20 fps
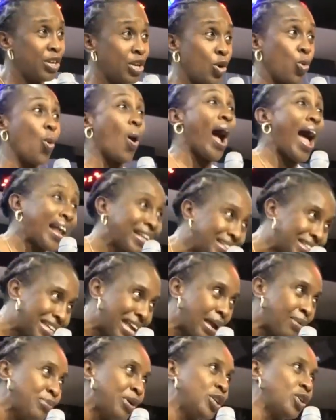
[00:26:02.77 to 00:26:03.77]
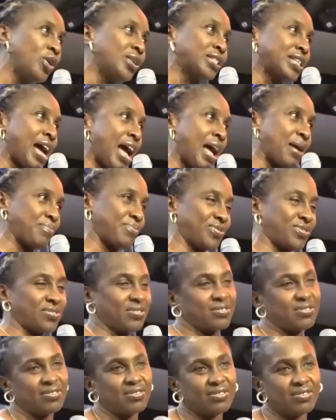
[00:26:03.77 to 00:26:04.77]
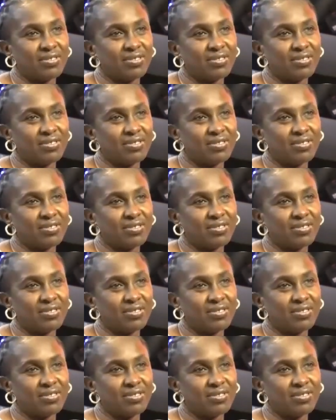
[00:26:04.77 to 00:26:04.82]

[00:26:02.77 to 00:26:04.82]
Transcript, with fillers: he will answer a million times.